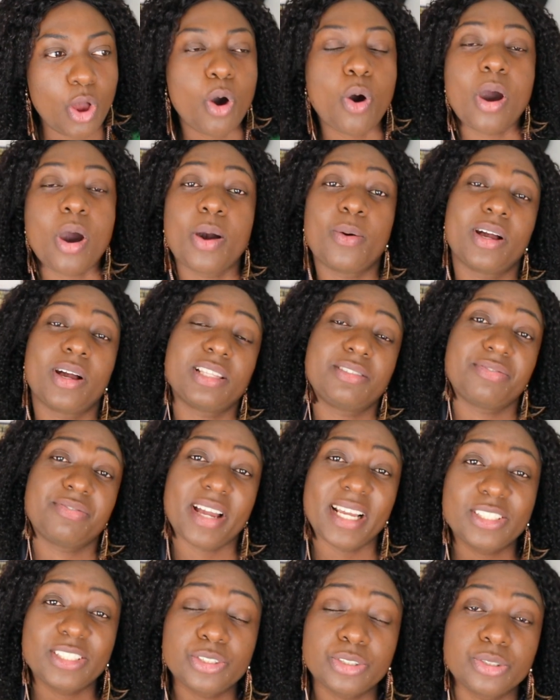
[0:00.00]
or I would
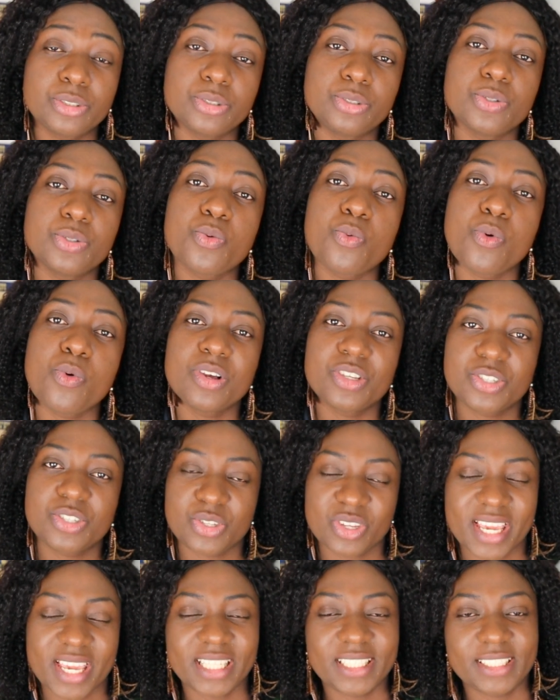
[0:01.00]
advise you to do
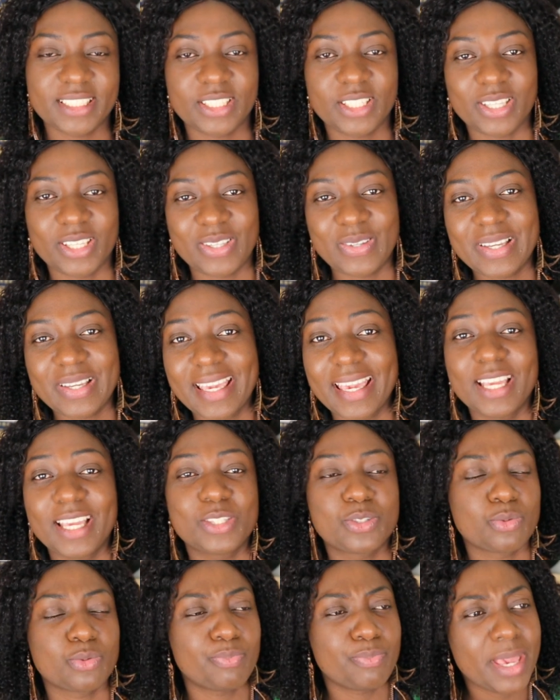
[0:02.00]
once you get into the
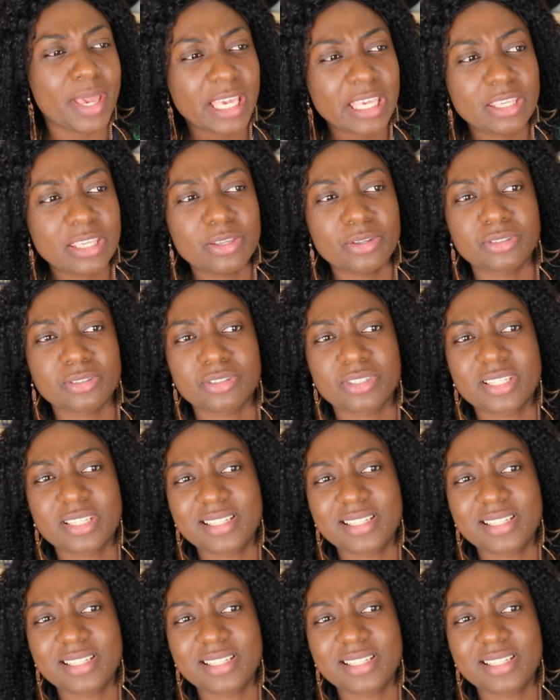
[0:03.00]
UK to make your